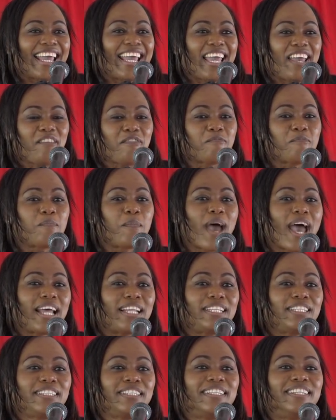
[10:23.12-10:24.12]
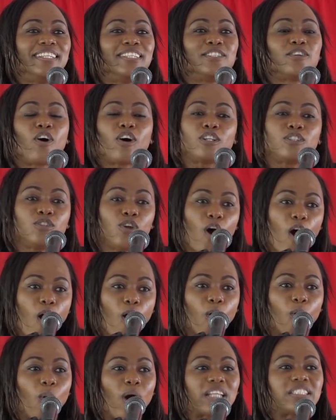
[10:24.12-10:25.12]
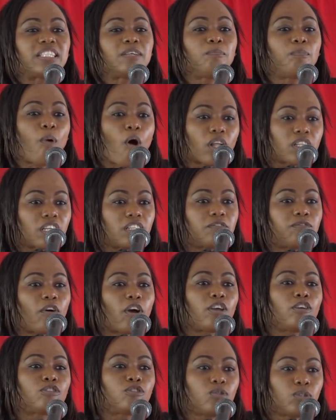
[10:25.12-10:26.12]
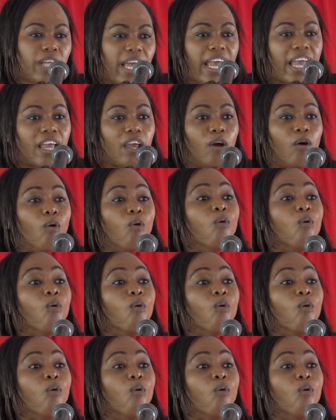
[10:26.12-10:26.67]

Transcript: If men don't know what's important for you today,